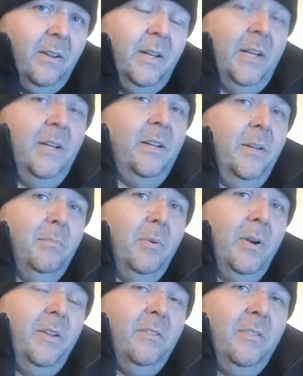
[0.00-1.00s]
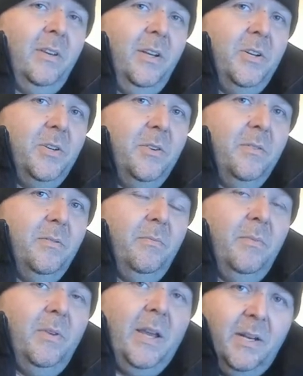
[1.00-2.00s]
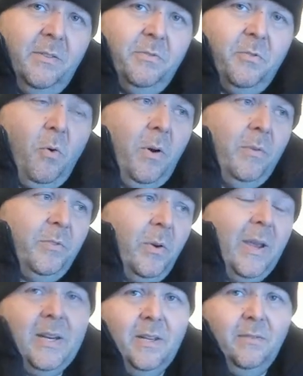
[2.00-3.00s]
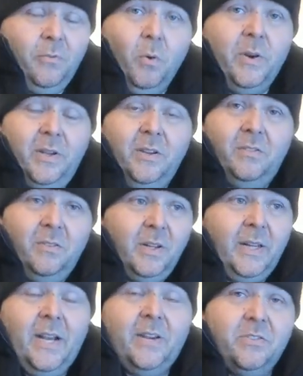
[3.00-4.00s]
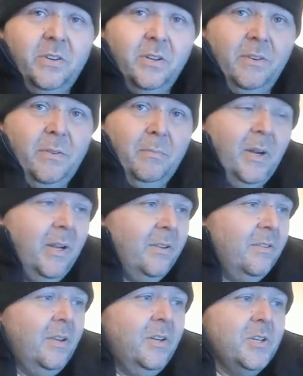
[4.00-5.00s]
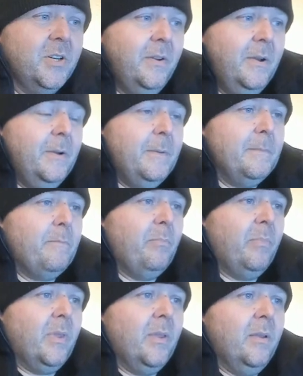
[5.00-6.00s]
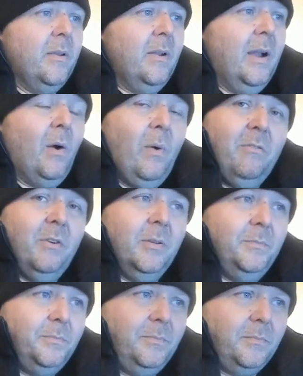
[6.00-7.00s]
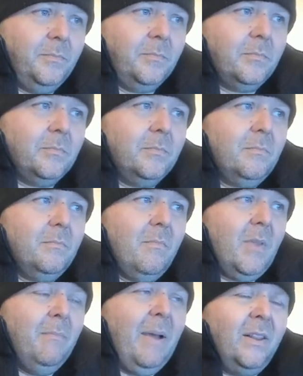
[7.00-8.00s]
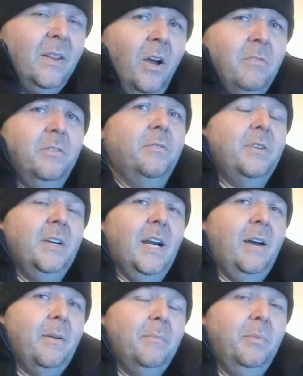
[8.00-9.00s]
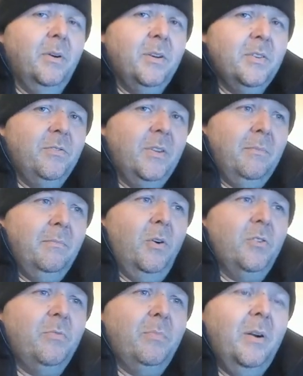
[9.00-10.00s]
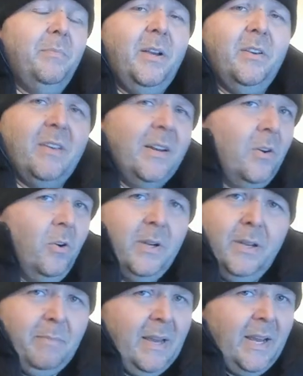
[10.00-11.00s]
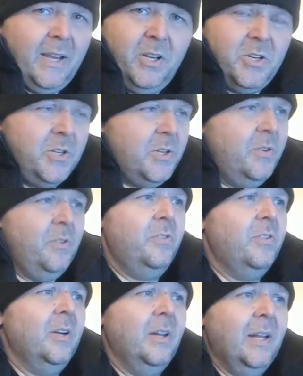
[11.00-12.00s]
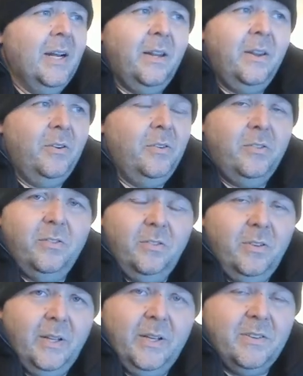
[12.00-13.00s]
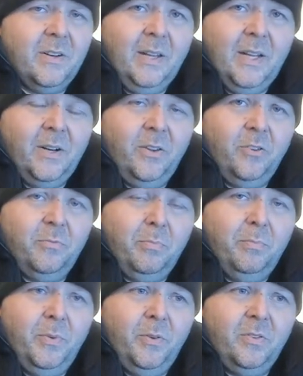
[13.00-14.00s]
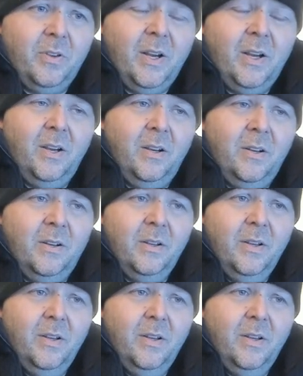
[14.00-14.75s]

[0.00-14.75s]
end of the Bronze Age, 84. So 84 is the last year of the Bronze Age. However, my love of comic books for the most part because I'd go and get back issues and a lot of those, like I said, a lot of those those uh, uh